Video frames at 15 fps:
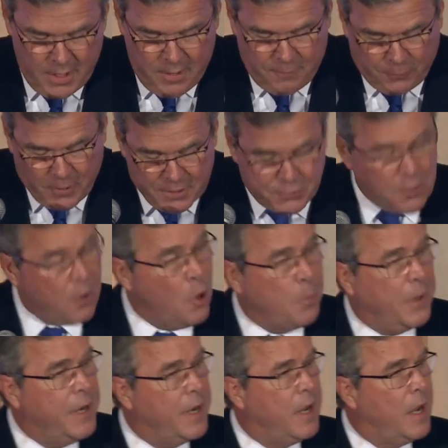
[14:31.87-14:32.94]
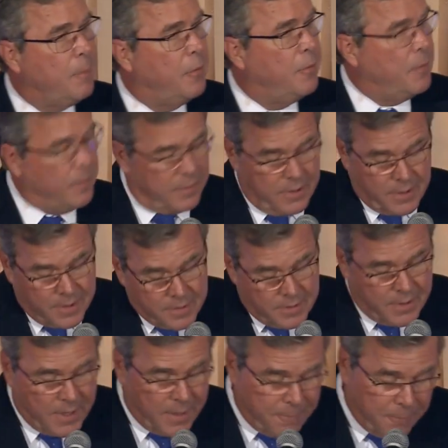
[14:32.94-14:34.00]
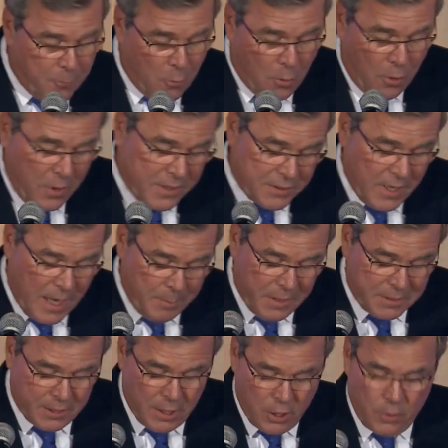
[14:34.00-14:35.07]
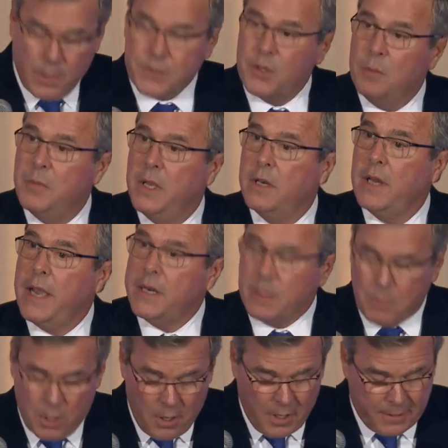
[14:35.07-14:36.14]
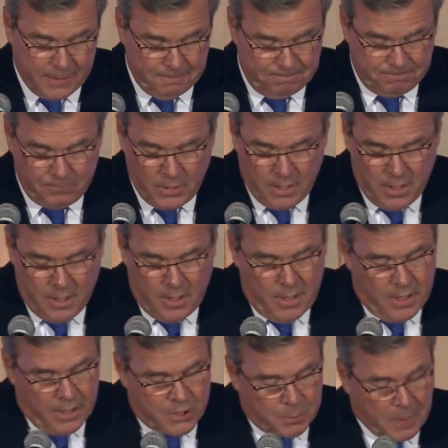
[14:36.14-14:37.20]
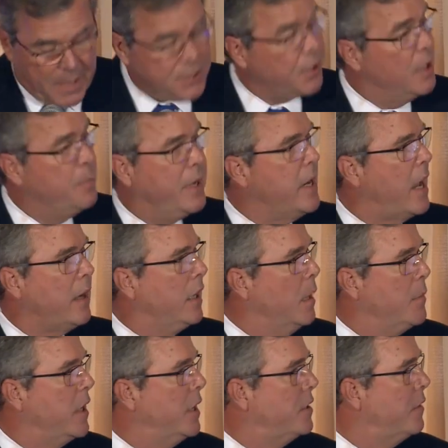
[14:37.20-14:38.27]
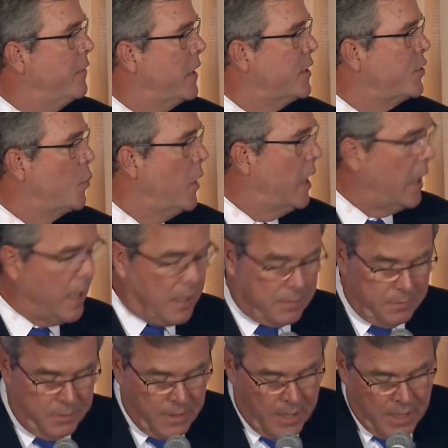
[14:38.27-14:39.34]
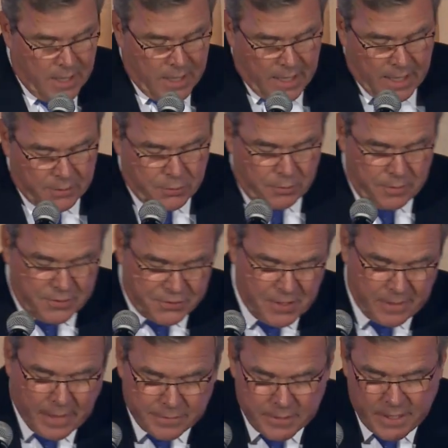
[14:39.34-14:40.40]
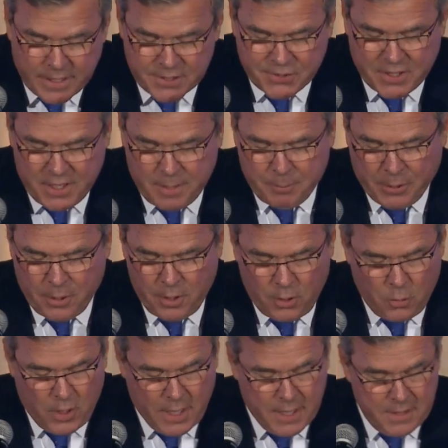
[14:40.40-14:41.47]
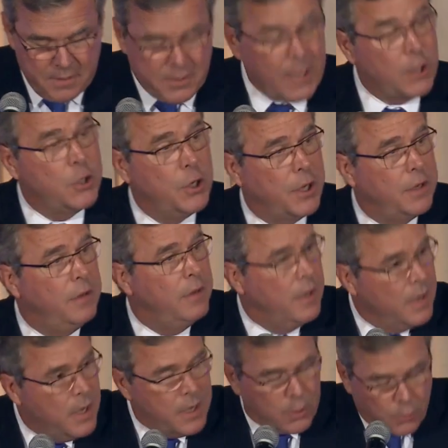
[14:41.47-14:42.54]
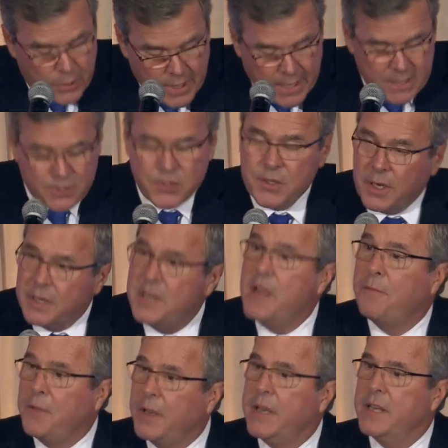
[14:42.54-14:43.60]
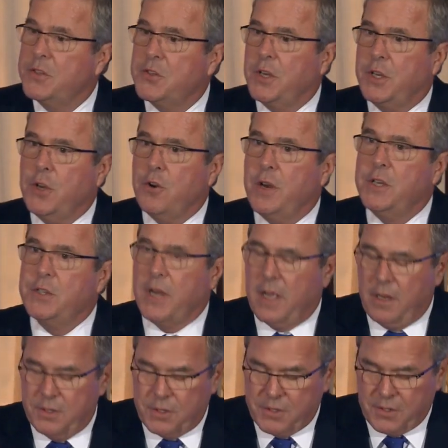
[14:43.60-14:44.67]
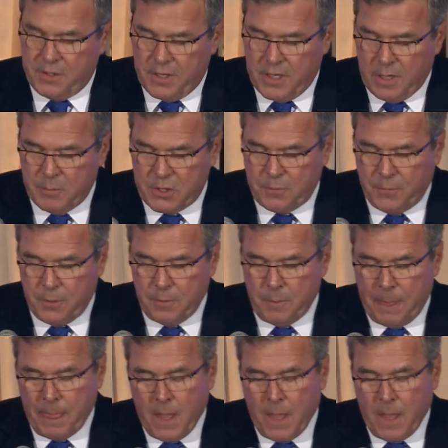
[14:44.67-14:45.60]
Fronts are opening up for Islamic terrorism in Latin America, especially but not limited to Venezuela and to Ciudad de Este in Paraguay, that could create significant security challenges in the hemisphere.